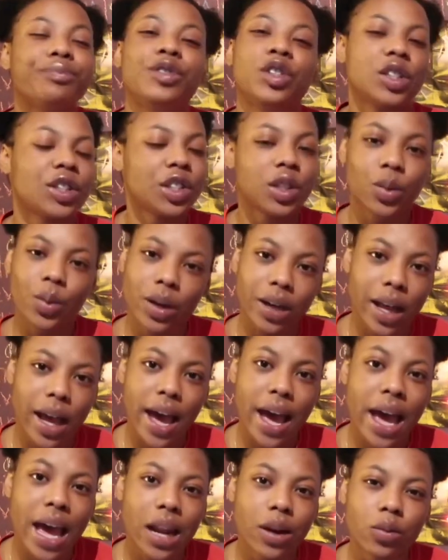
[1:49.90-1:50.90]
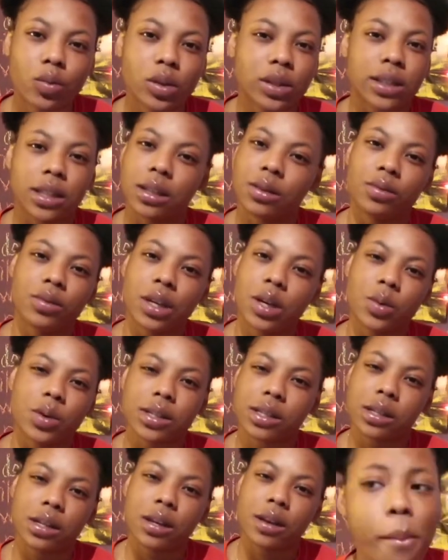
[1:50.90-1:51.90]
just the one I had was it it
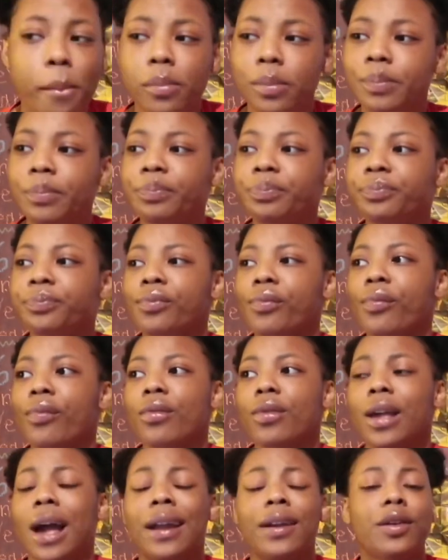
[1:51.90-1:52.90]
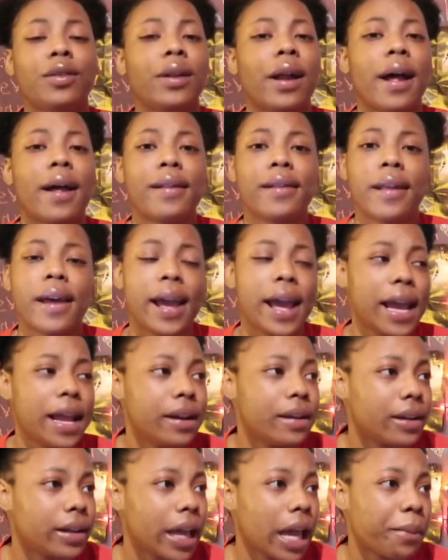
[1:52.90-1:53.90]
wasn't it. Y'all know that the
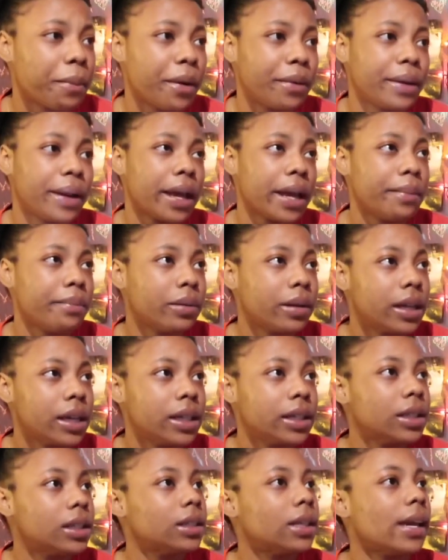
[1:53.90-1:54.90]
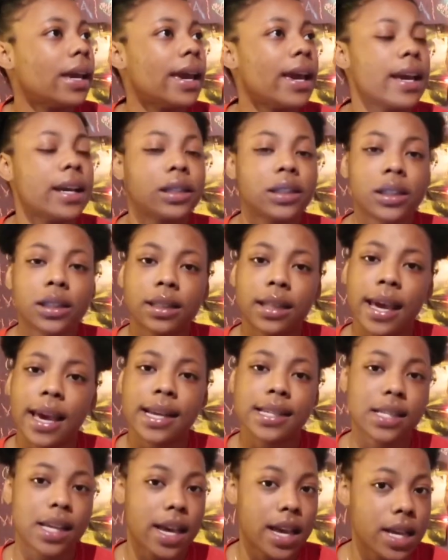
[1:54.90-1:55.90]
eight then came out, the eight plus, the X, the
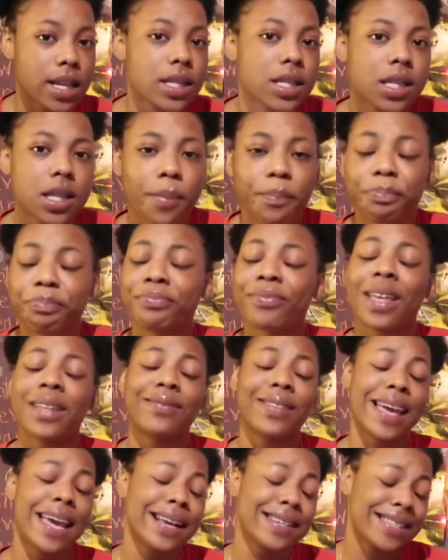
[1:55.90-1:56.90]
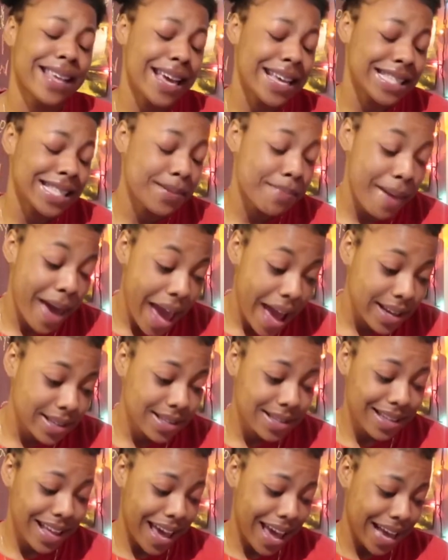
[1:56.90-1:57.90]
X S, the X S
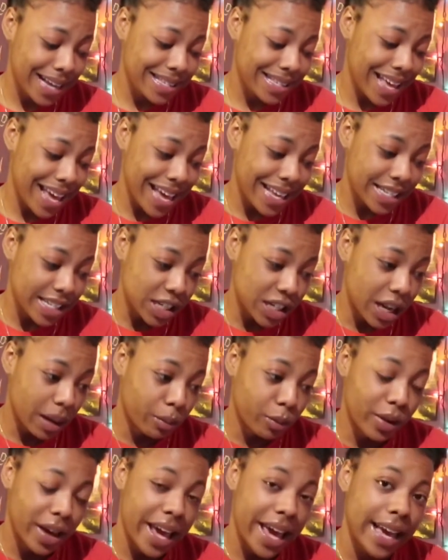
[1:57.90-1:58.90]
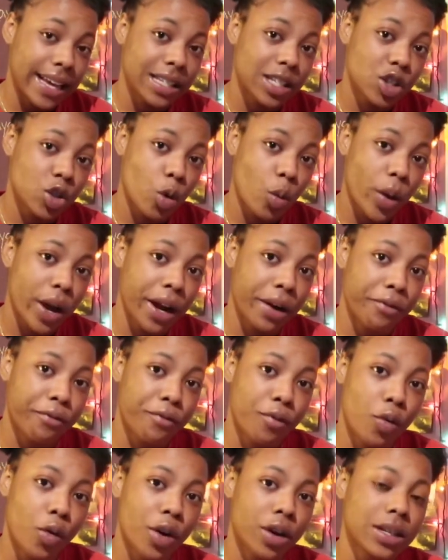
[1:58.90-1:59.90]
Max, the X S double X squared,
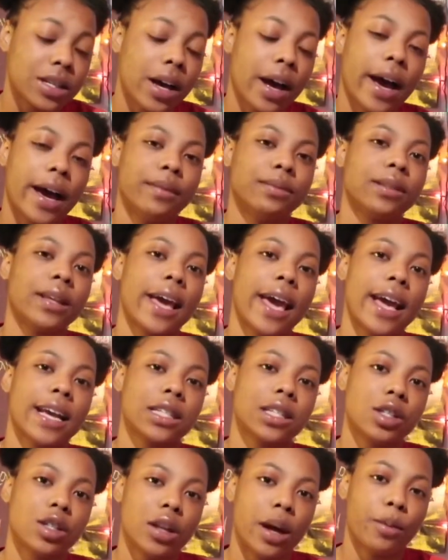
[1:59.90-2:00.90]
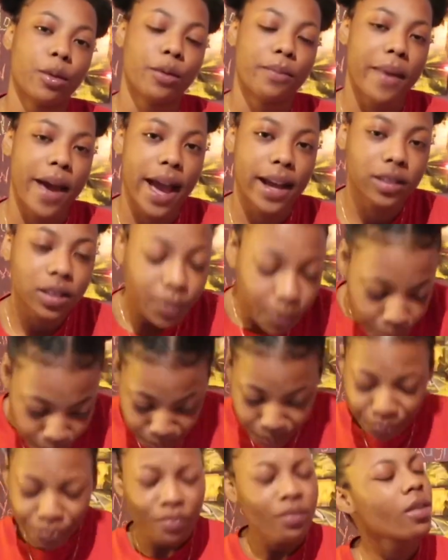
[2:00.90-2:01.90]
four times X double max.
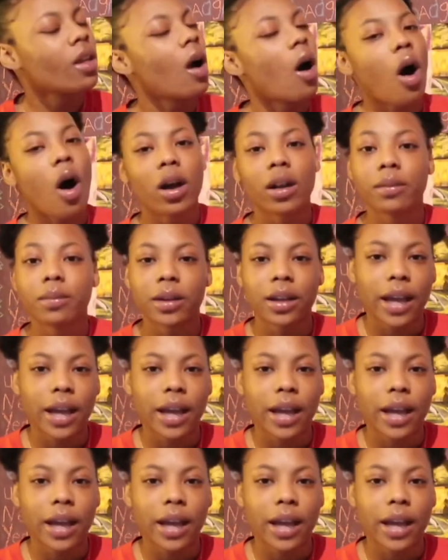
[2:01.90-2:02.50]
All of